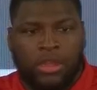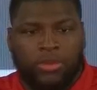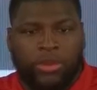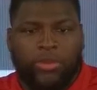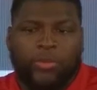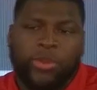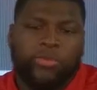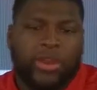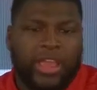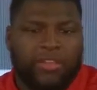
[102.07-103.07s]
We
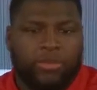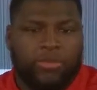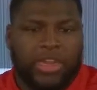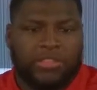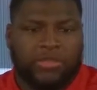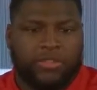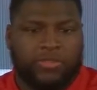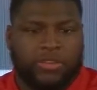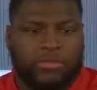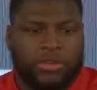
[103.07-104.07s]
really haven't watched much
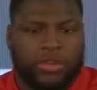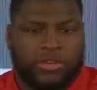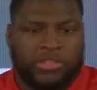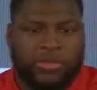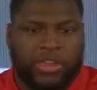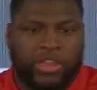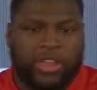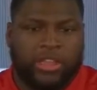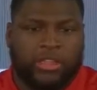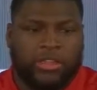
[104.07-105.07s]
film. You know, it's
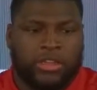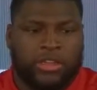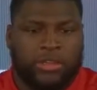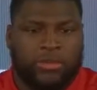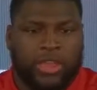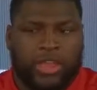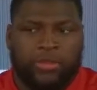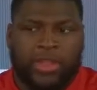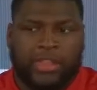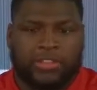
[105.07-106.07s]
Monday.
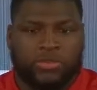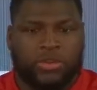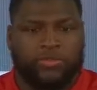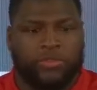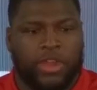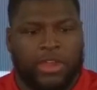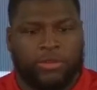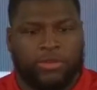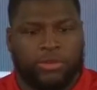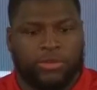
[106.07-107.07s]
We got the
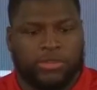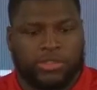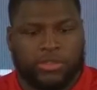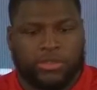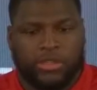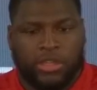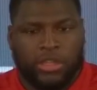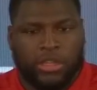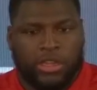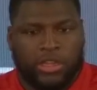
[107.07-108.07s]
24-hour rule, so
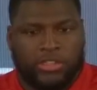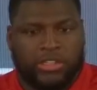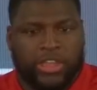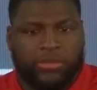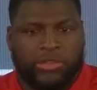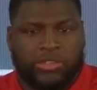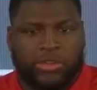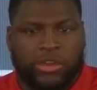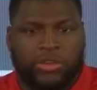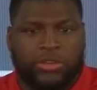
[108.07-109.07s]
today we
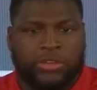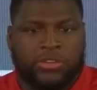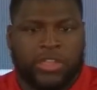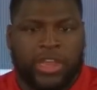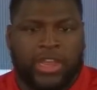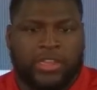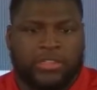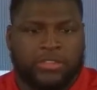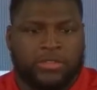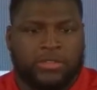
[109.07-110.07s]
start on those
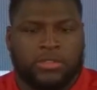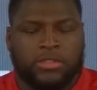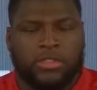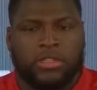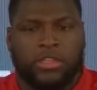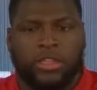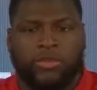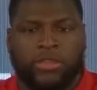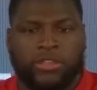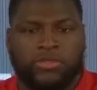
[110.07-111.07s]
guys. So
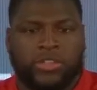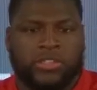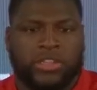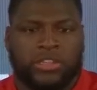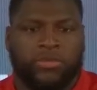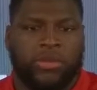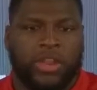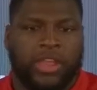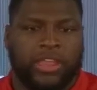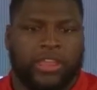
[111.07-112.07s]
it's nothing
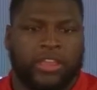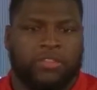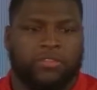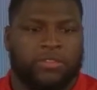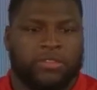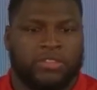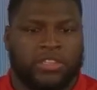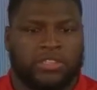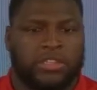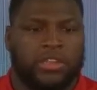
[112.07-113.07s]
really I can't give you
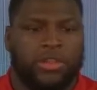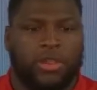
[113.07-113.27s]
just yet.